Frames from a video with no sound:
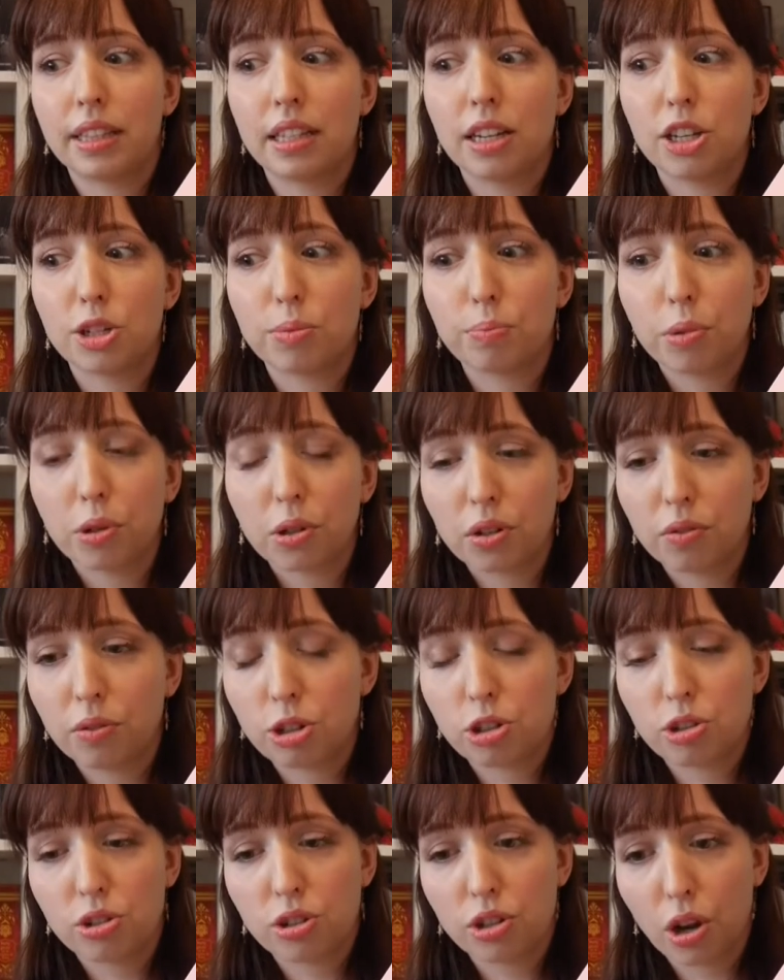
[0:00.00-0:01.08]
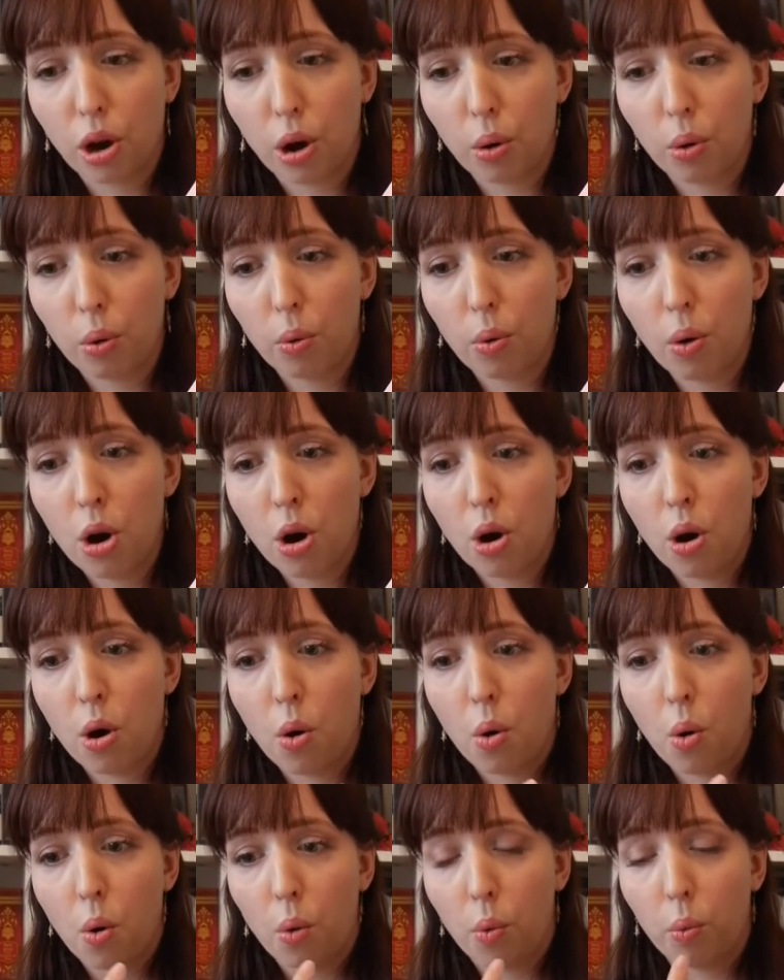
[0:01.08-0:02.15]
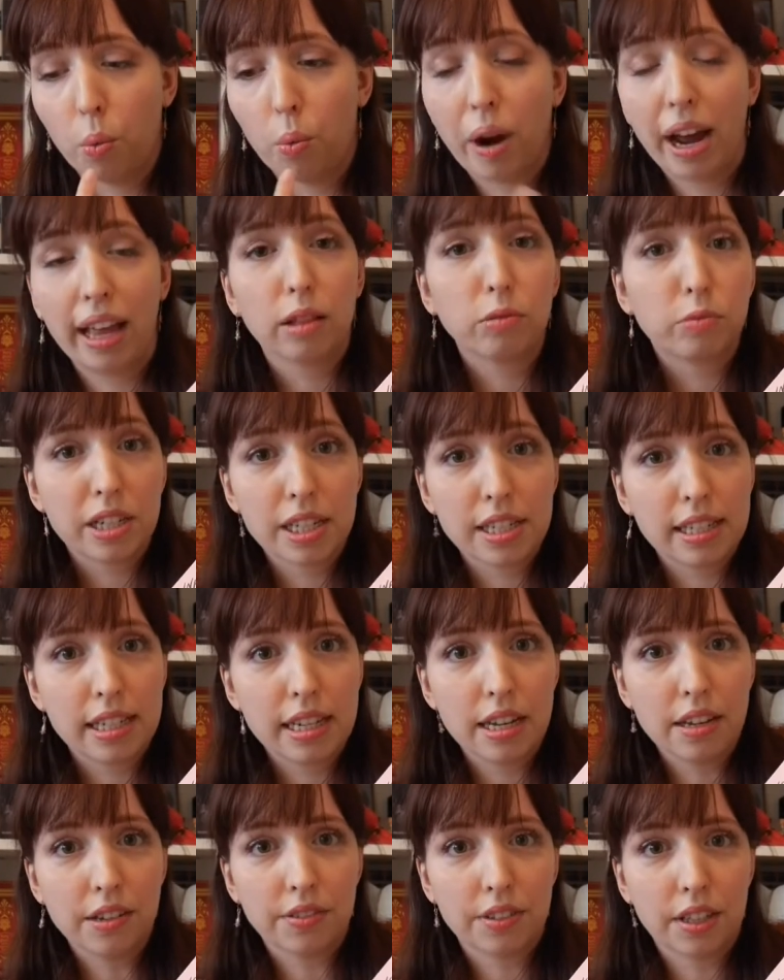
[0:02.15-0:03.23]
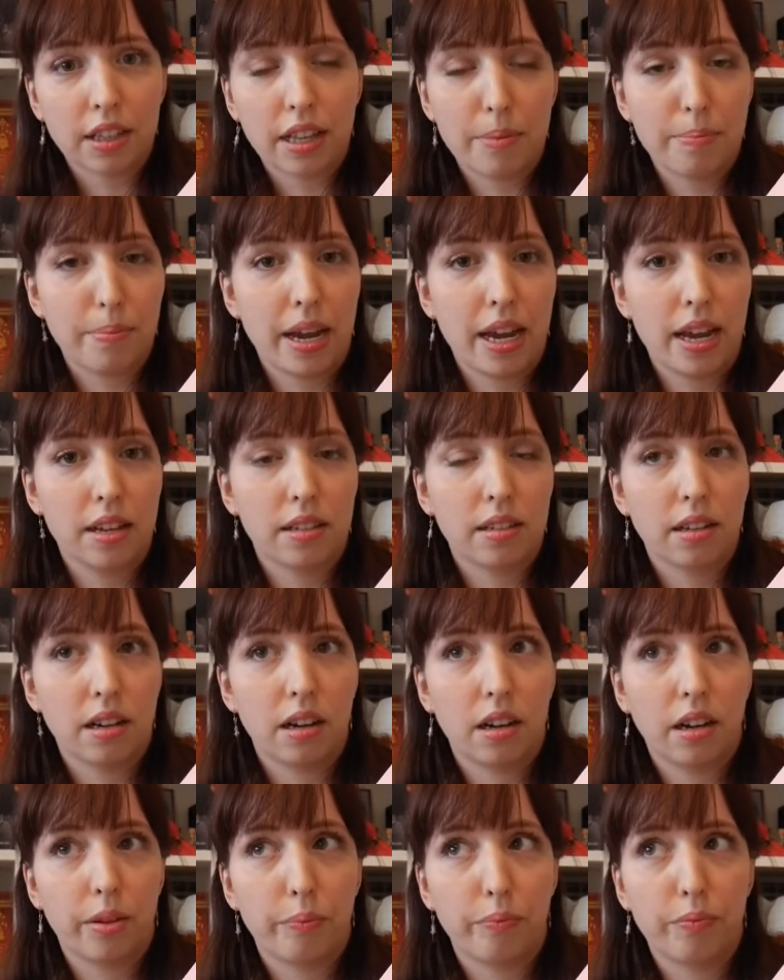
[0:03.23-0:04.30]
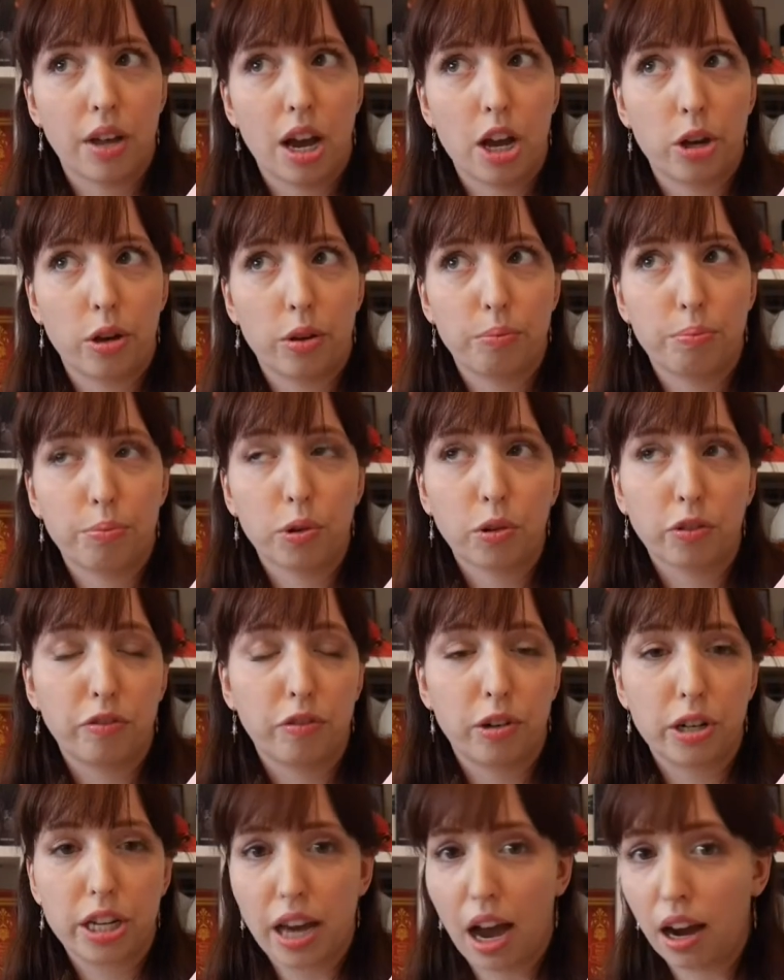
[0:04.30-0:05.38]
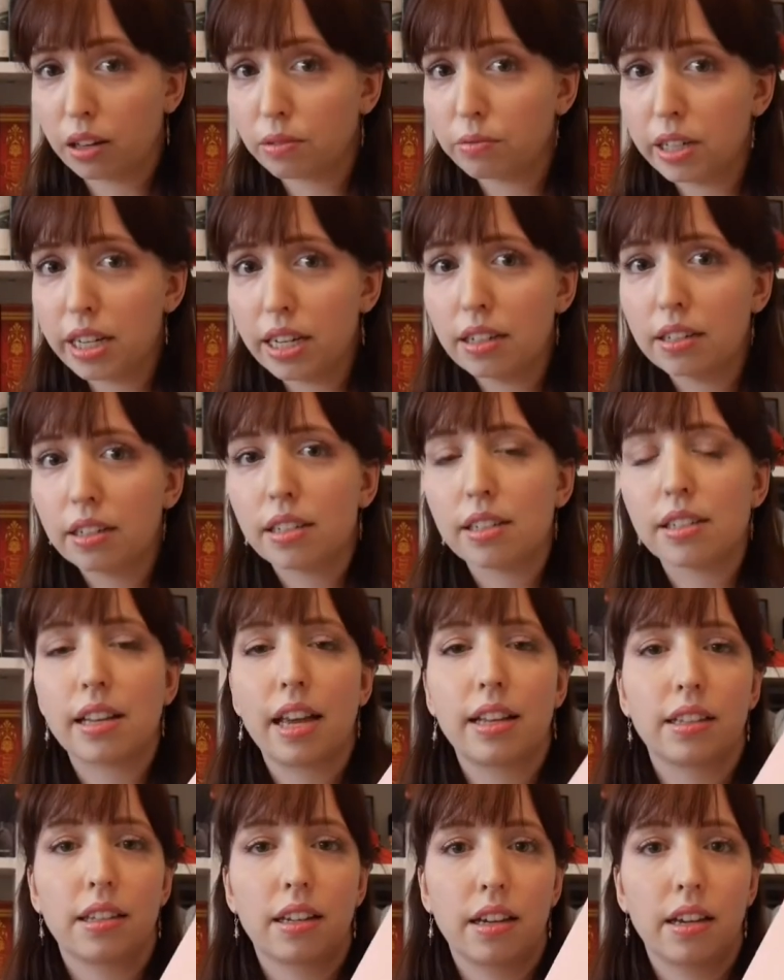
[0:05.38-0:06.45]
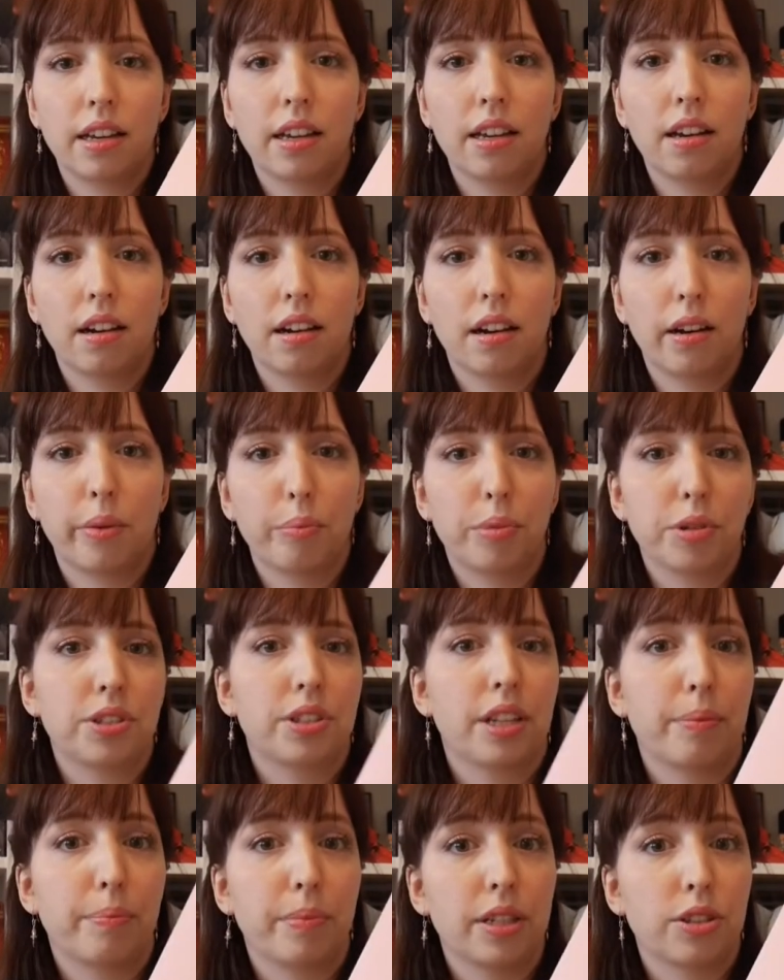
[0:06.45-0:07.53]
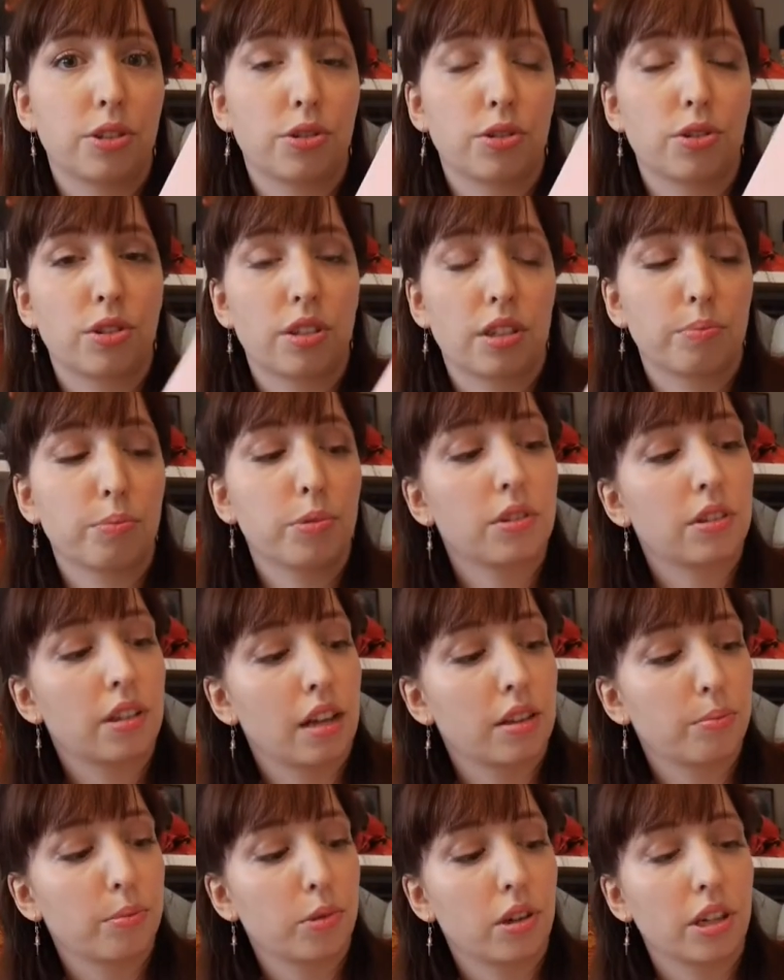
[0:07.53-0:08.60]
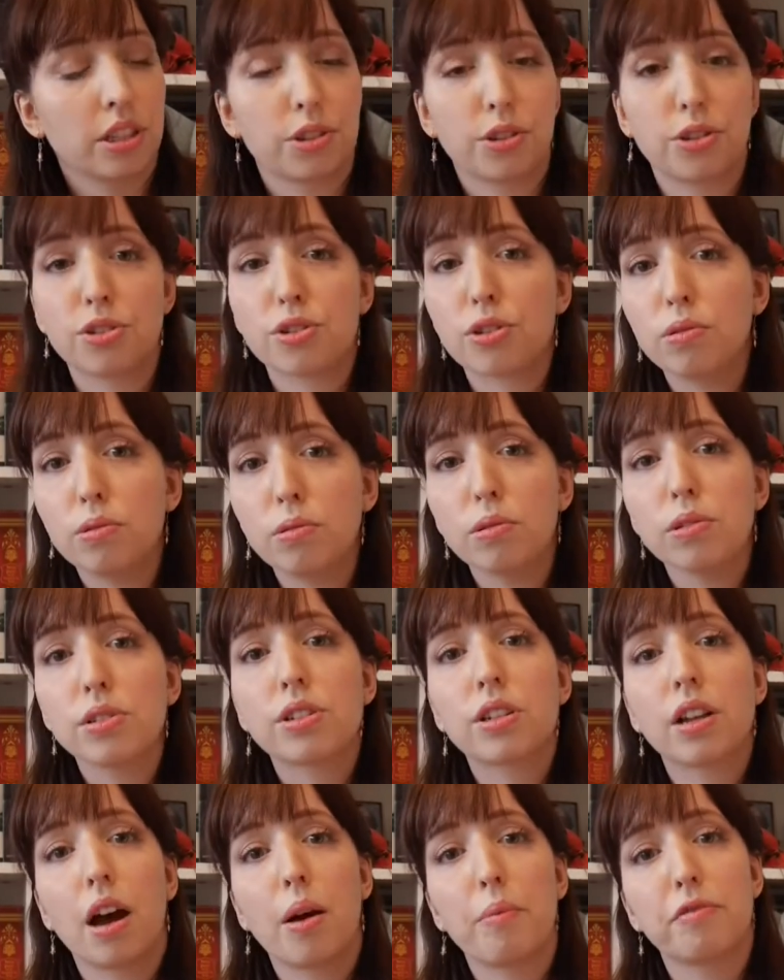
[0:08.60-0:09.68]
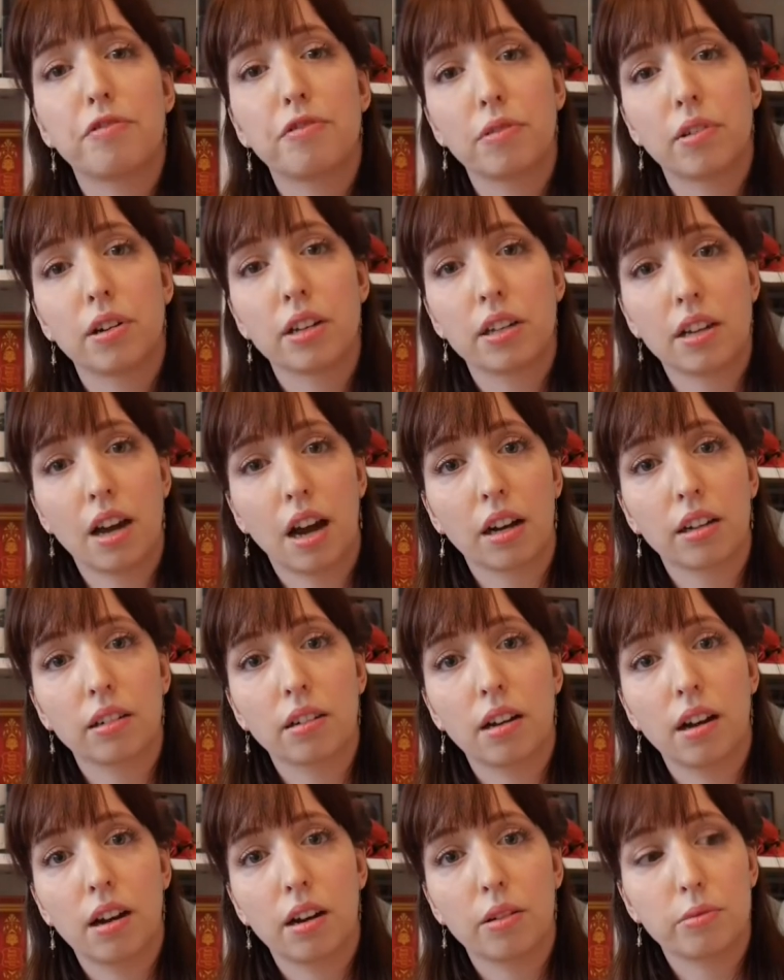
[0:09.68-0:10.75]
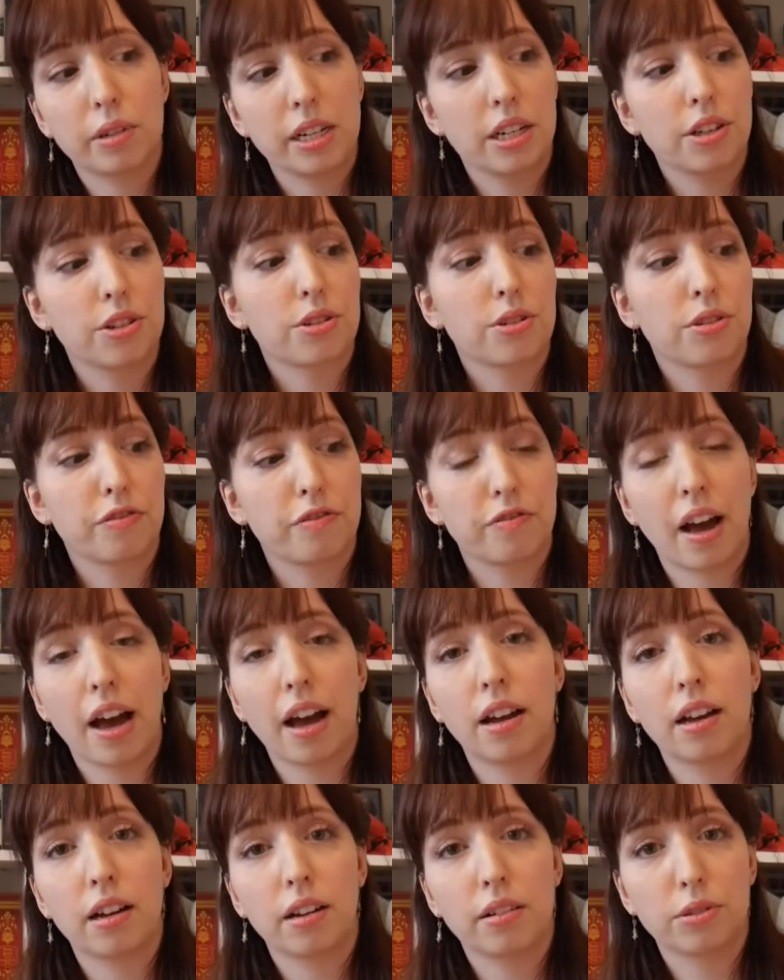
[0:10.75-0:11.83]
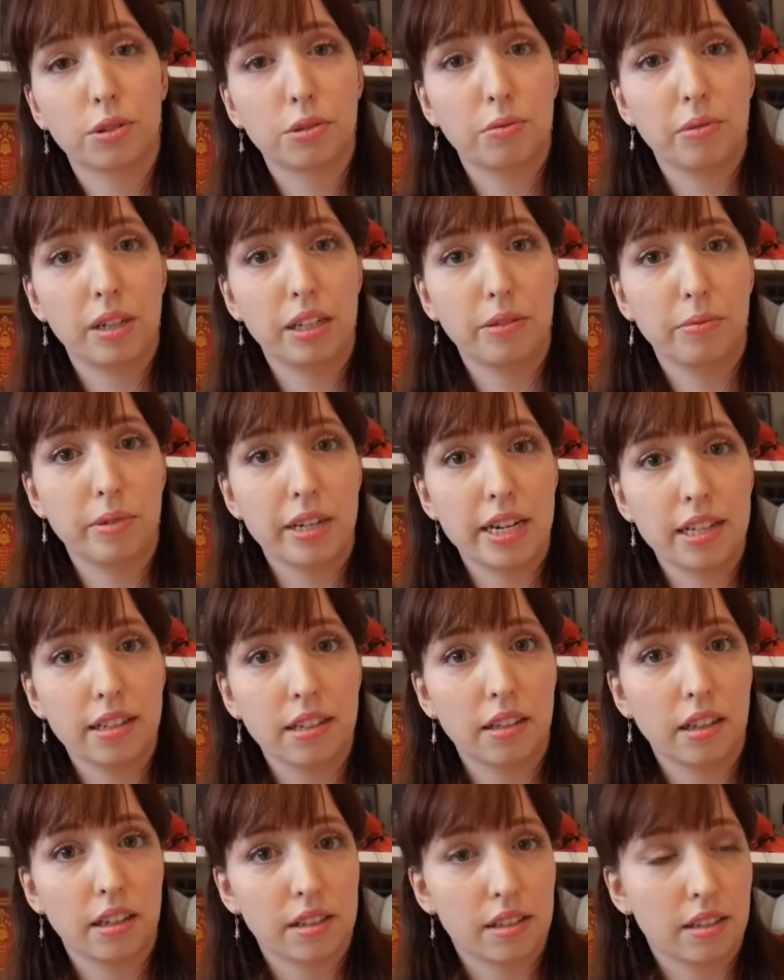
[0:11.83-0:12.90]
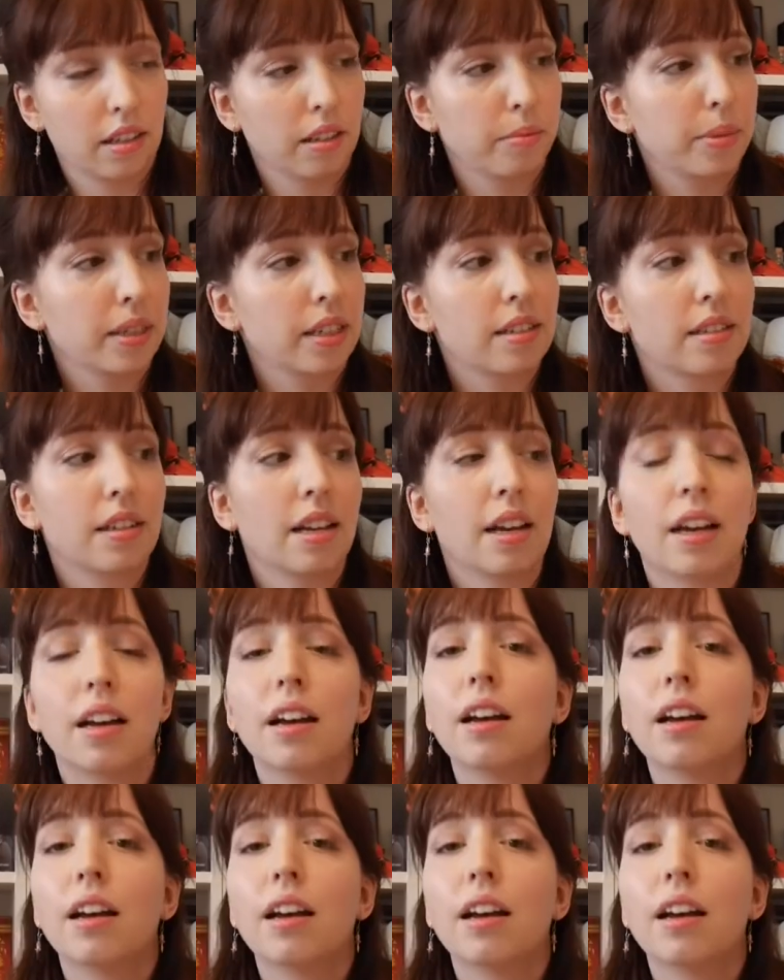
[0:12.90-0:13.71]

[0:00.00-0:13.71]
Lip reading: this book was so well received that they made a book for young readers, and they put that book into schools for young readers to really read in their syllabus.